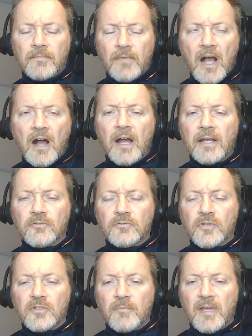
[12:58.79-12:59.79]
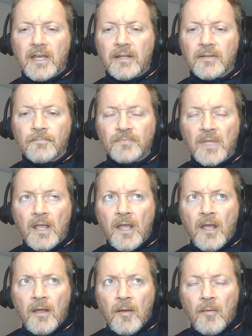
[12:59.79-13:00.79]
high energy demand
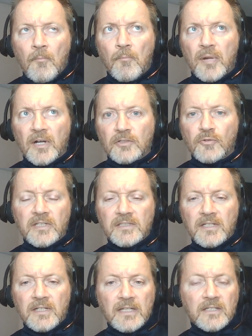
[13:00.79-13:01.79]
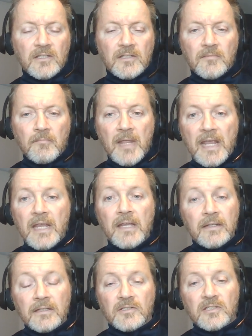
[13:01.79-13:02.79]
but creatine isn't
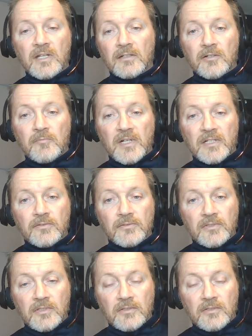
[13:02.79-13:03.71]
made in skeletal muscles it's